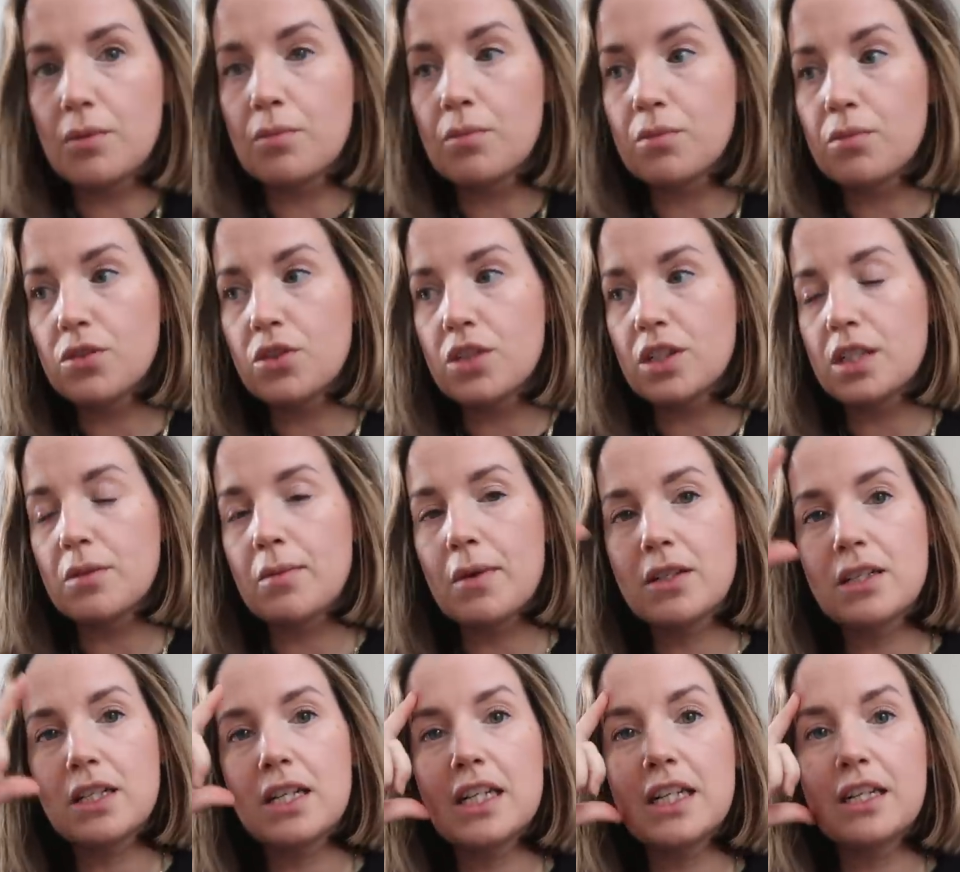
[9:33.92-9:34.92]
I'm just
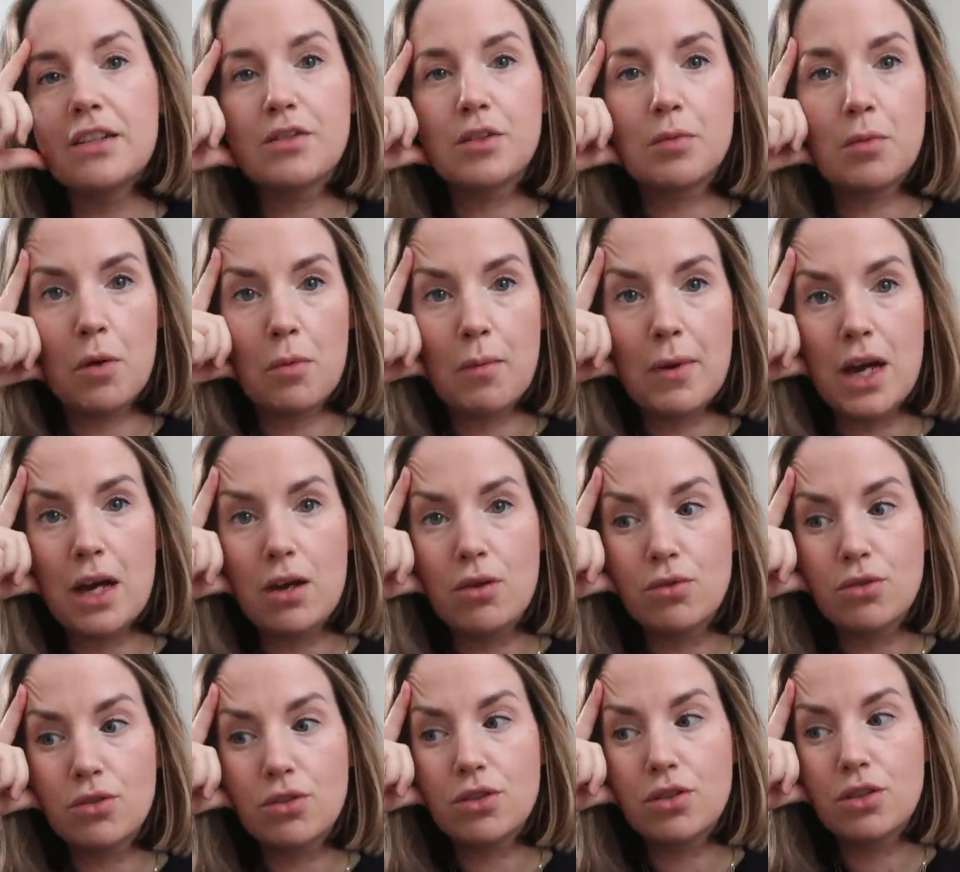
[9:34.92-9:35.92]
about to leave to pop
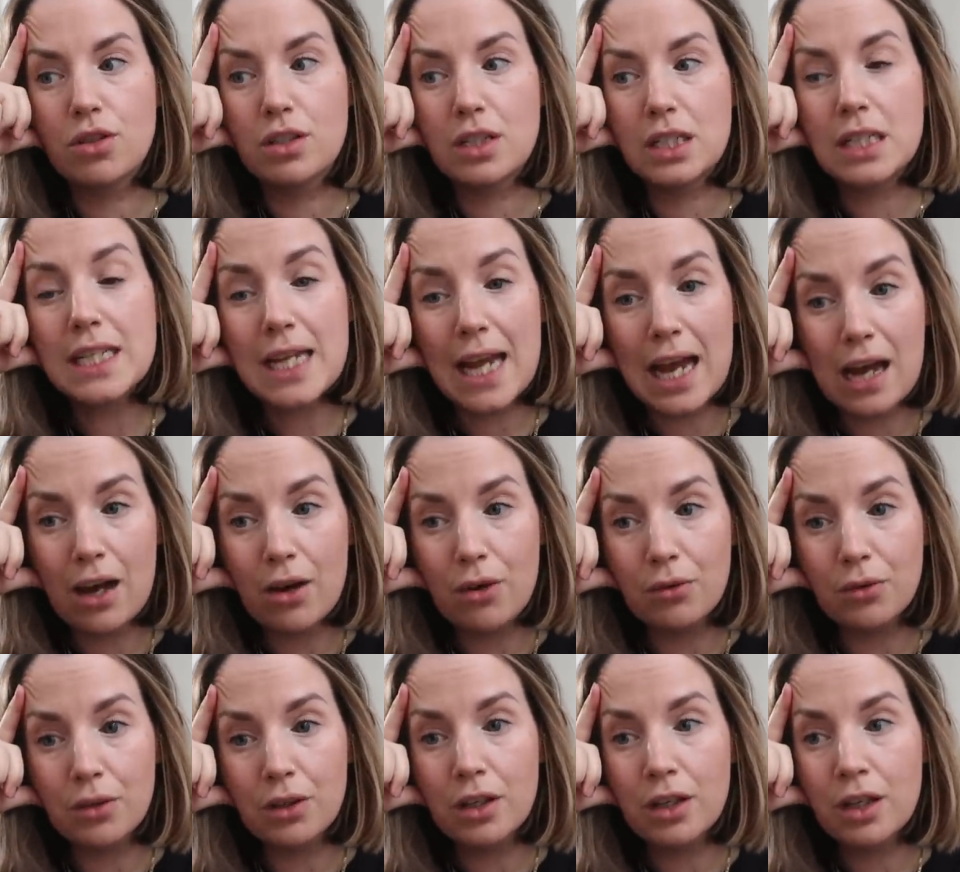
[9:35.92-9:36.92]
out to
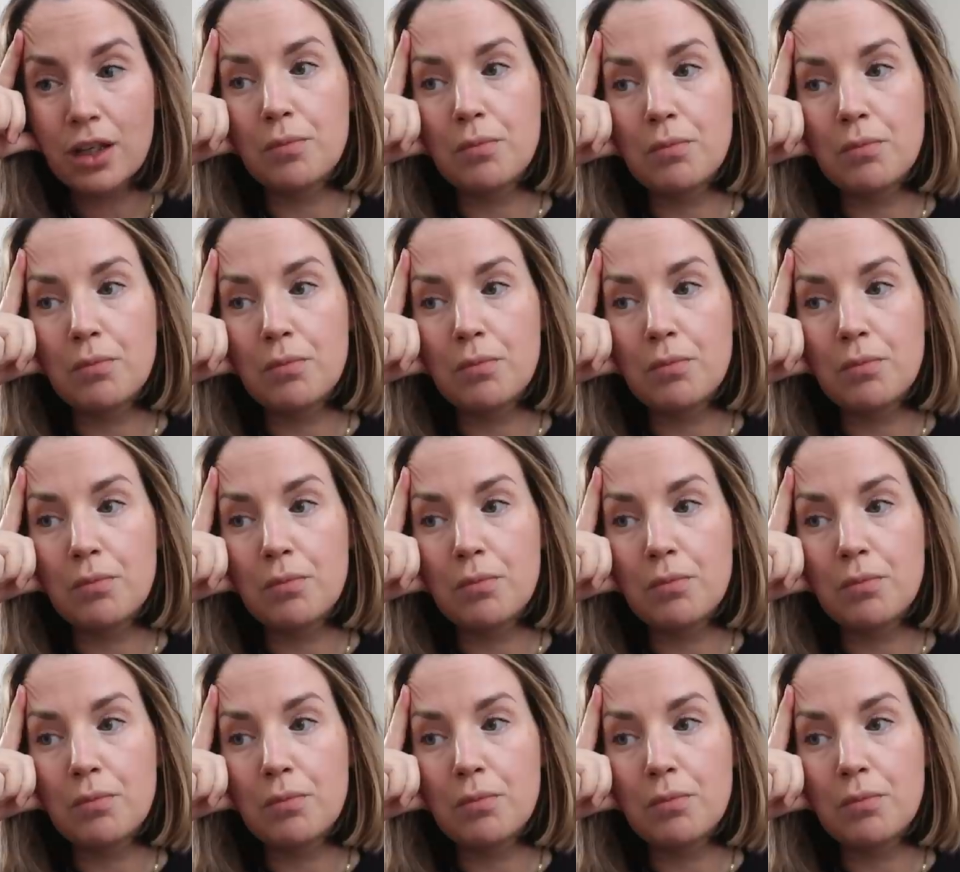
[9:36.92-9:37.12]
town